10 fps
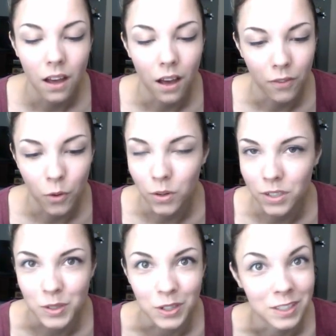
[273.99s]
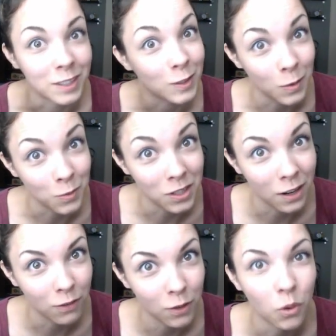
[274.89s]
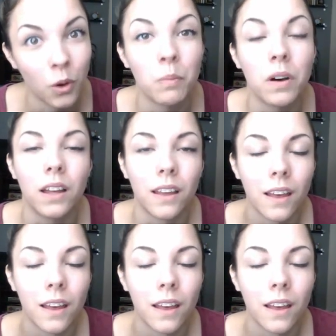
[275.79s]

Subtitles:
Of course, there's an exception to every rule, but